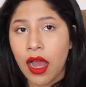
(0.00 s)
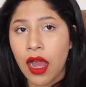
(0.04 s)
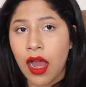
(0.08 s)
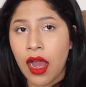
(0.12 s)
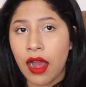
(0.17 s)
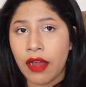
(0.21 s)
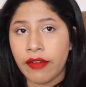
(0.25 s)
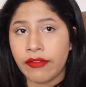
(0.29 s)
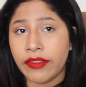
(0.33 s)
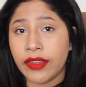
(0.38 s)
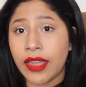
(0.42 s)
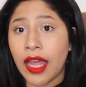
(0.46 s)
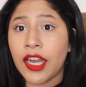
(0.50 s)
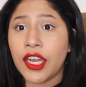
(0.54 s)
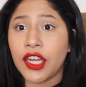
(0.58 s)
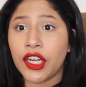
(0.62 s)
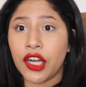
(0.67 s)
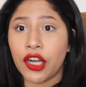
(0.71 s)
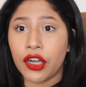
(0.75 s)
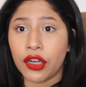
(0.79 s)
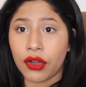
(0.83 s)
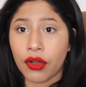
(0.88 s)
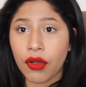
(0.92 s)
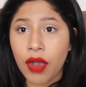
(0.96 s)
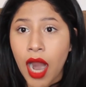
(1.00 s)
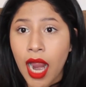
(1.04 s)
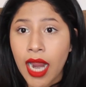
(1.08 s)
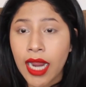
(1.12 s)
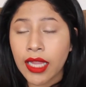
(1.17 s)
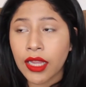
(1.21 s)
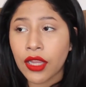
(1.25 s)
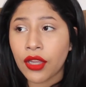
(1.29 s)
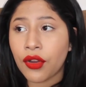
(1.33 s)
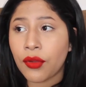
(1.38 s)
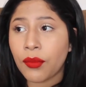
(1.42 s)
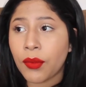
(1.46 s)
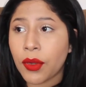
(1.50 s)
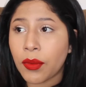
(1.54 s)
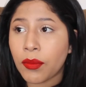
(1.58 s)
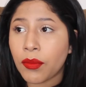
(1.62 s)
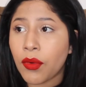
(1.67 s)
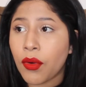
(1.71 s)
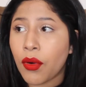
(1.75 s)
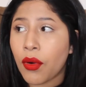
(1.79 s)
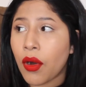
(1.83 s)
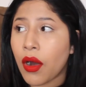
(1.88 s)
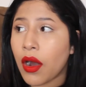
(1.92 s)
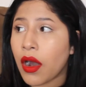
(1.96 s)
of letting her cry a little bit
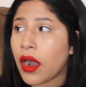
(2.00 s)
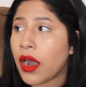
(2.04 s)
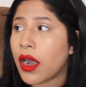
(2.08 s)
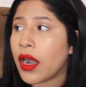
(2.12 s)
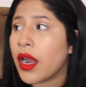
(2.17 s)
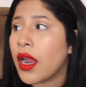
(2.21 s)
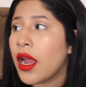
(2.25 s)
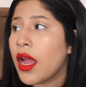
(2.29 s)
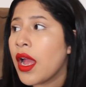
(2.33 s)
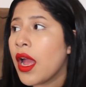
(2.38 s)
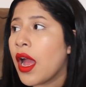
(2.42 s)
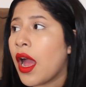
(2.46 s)
more.